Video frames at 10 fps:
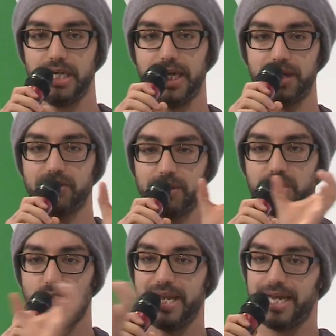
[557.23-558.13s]
and
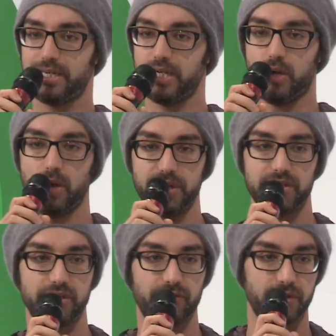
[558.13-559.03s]
connecting all these
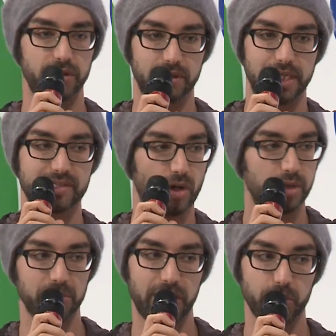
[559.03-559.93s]
different, let's call
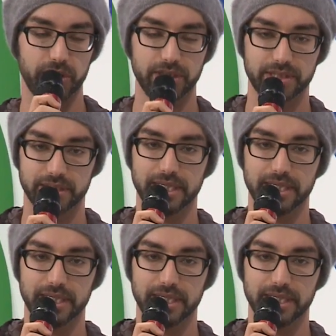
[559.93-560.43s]
them keywords,